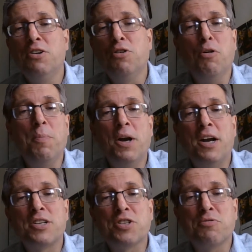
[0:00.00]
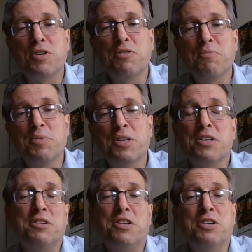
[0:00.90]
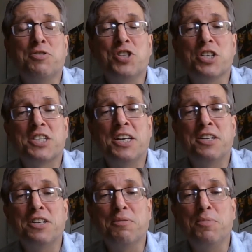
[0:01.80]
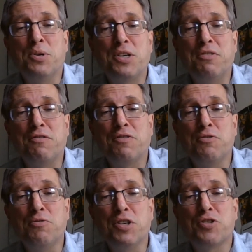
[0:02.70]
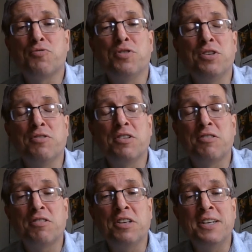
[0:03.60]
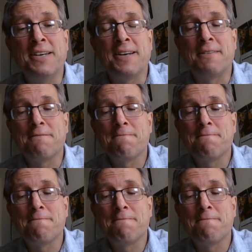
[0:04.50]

or pass around me, and I would just end up looking foolish running thin air.